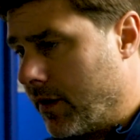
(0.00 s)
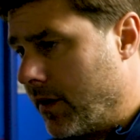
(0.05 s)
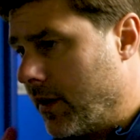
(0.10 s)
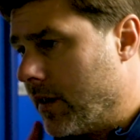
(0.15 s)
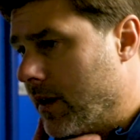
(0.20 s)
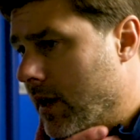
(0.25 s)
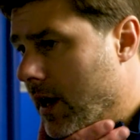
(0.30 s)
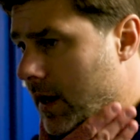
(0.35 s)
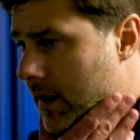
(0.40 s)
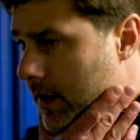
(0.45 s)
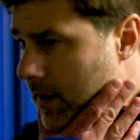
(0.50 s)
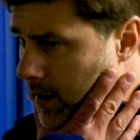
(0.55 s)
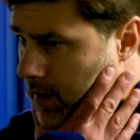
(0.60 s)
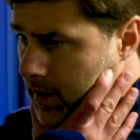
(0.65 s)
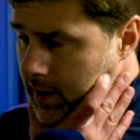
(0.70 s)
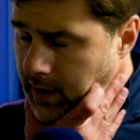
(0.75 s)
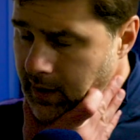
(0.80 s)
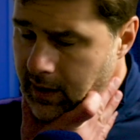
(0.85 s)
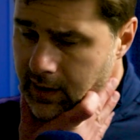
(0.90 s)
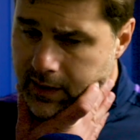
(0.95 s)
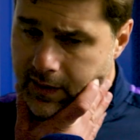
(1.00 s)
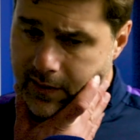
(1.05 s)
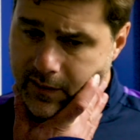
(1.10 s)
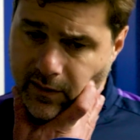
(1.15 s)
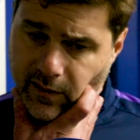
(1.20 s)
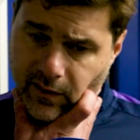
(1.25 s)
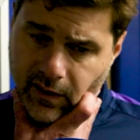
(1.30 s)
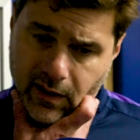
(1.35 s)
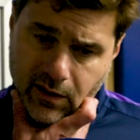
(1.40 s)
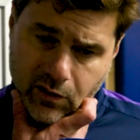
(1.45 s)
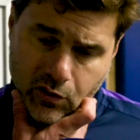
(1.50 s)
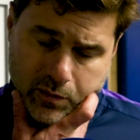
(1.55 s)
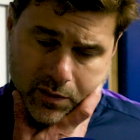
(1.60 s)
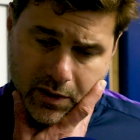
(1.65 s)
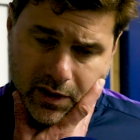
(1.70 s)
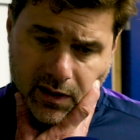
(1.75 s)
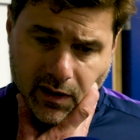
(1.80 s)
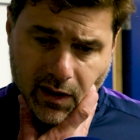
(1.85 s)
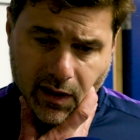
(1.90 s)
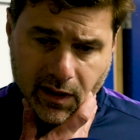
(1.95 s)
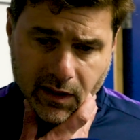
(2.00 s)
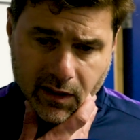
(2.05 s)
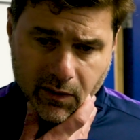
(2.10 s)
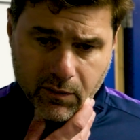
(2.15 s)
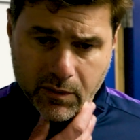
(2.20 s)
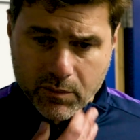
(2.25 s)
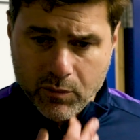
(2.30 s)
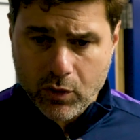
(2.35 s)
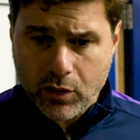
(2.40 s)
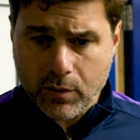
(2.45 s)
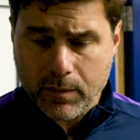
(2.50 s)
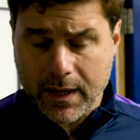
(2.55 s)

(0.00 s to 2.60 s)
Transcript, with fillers: red card, I think they dominate a little bit more.